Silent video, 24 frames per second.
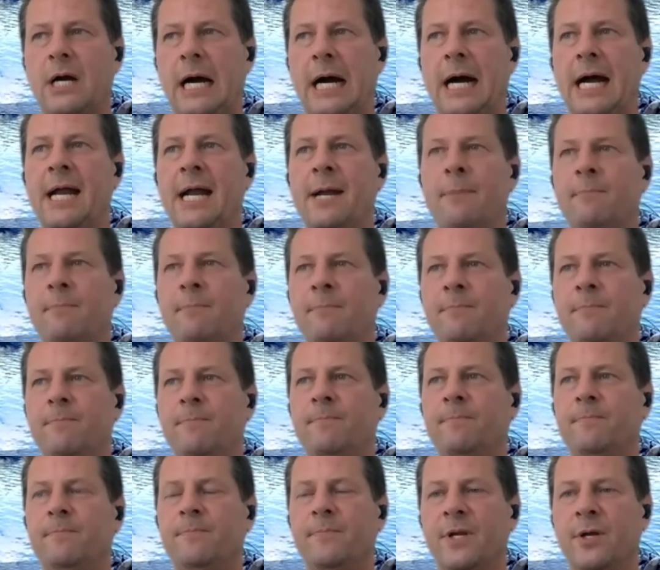
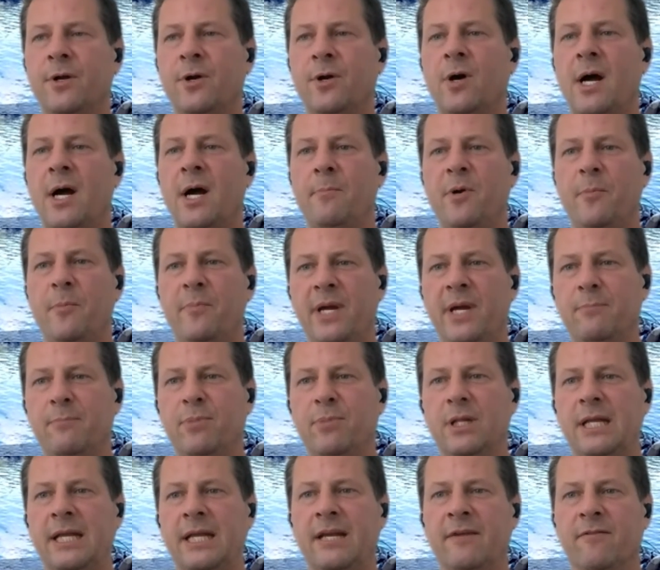I'm a big
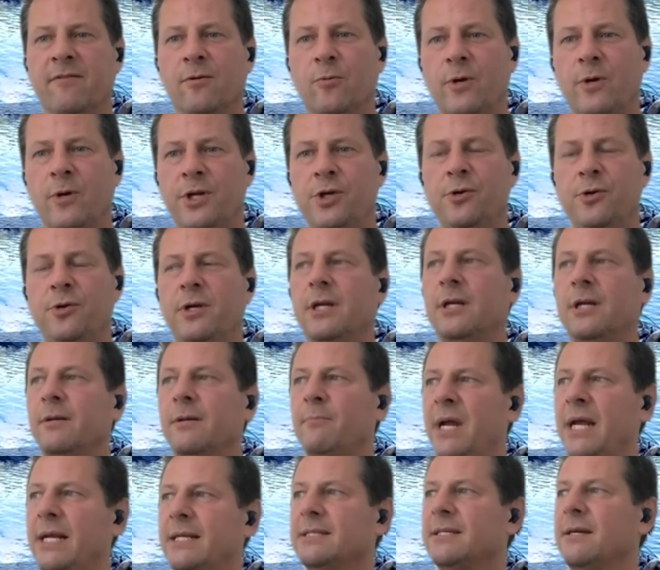believer when you can
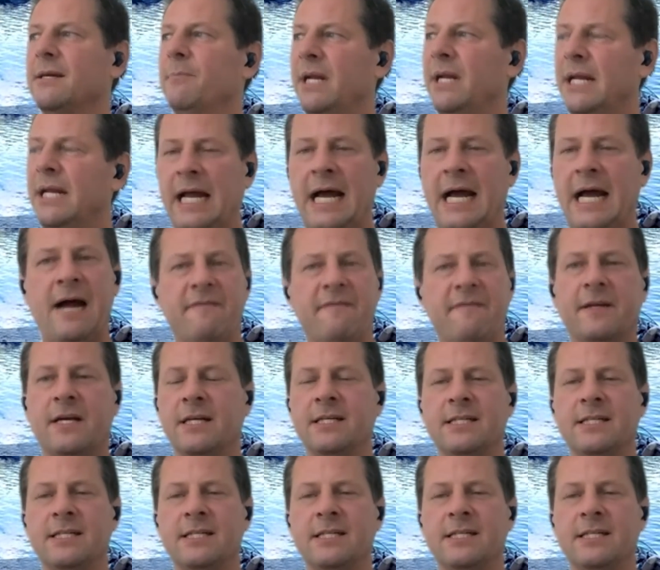make somebody laugh,